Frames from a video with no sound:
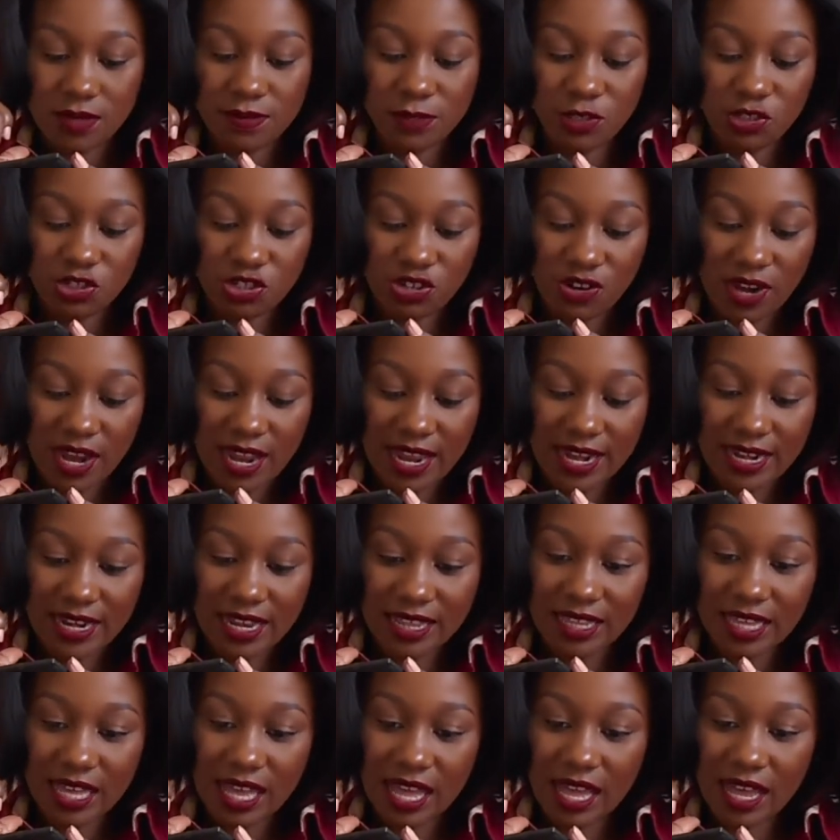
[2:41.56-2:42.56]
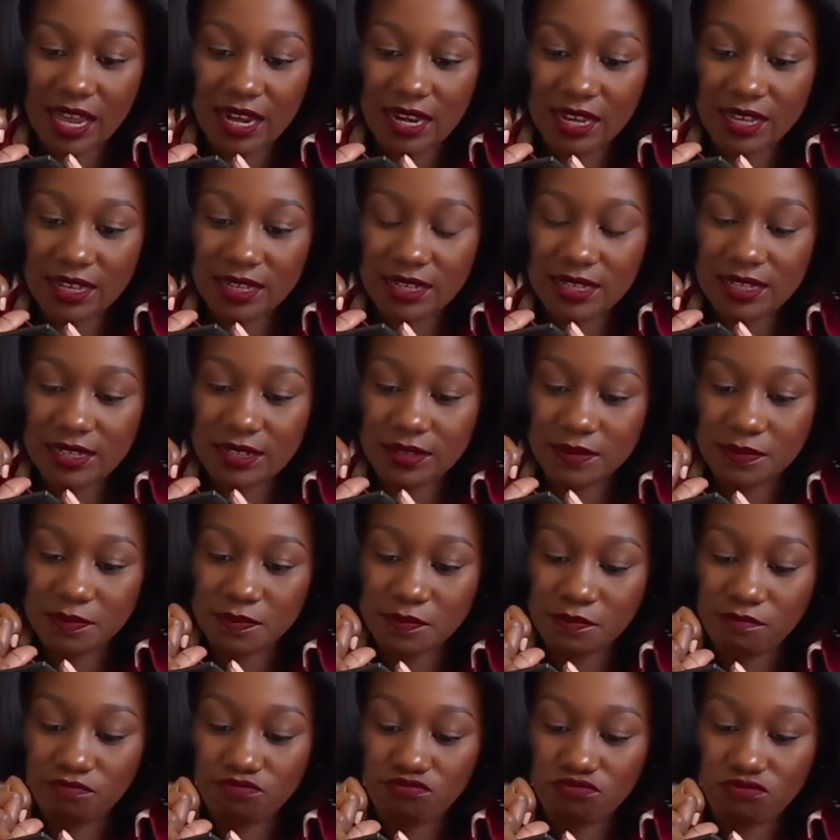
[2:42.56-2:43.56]
try another color.
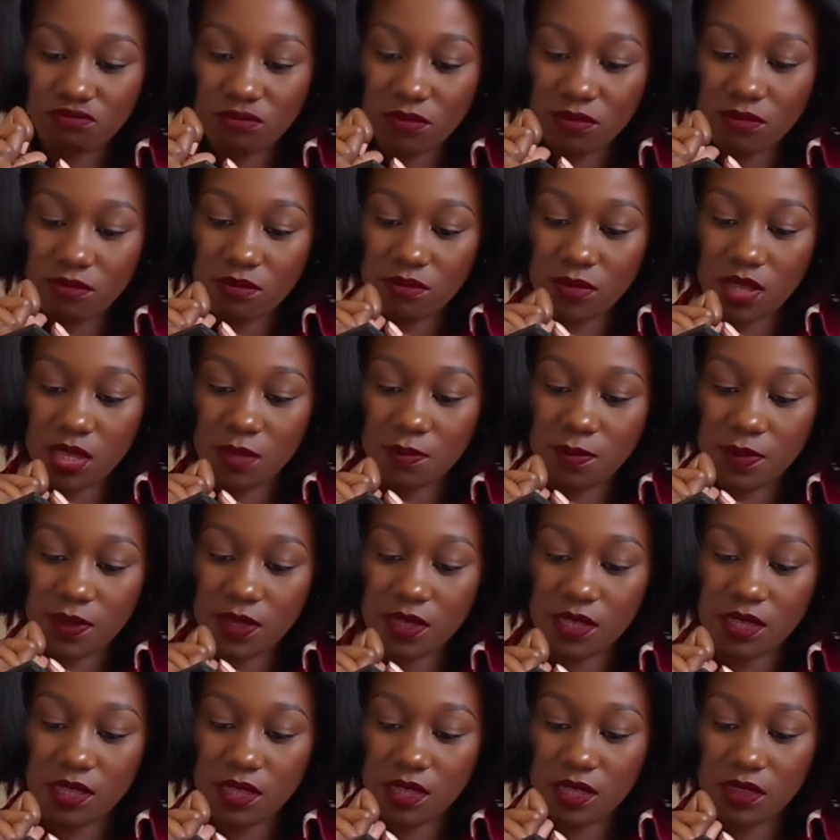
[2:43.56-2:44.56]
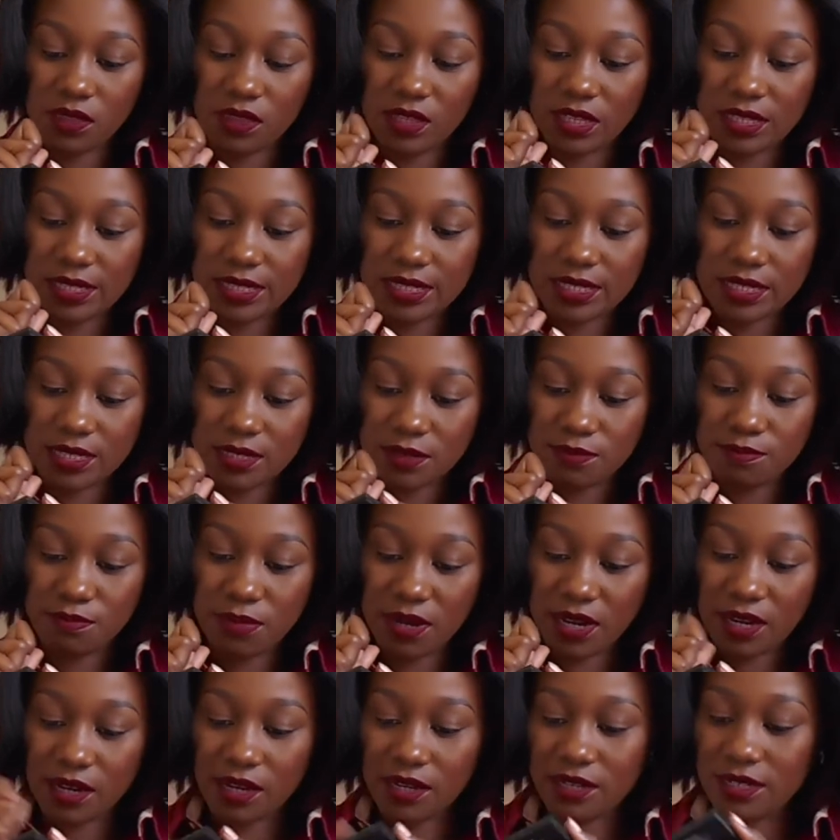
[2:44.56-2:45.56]
Maybe this
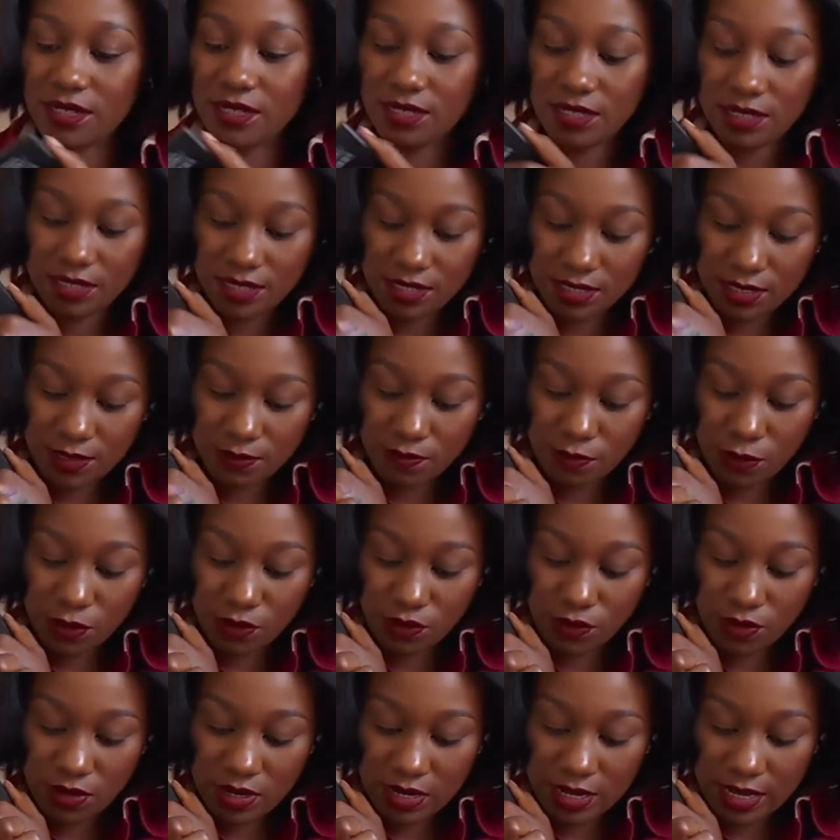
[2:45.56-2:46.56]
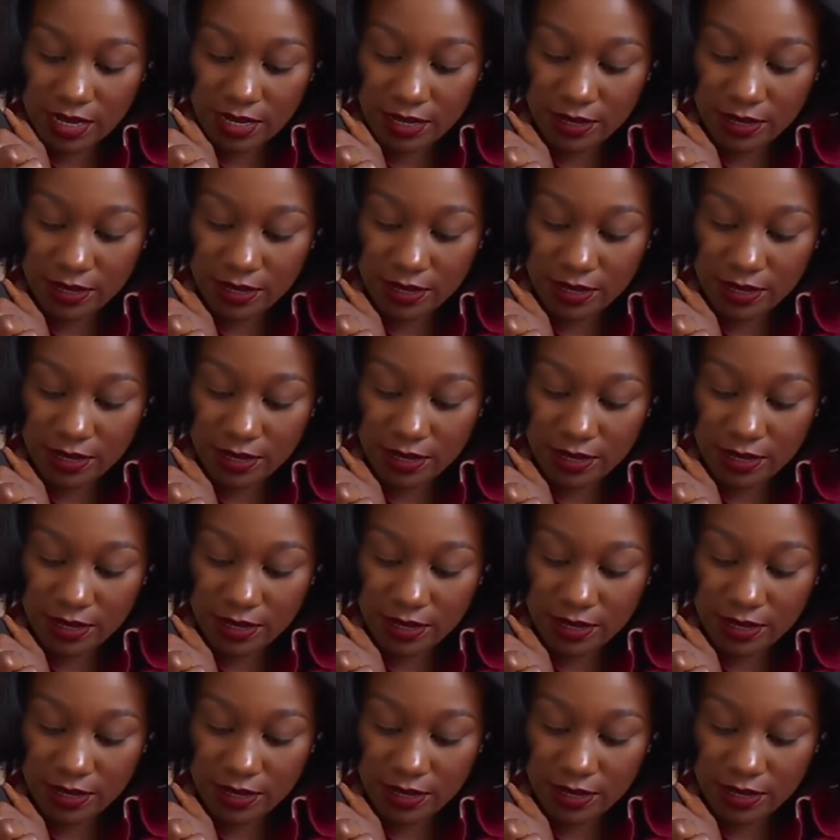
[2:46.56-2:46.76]
burgundy, this maroon.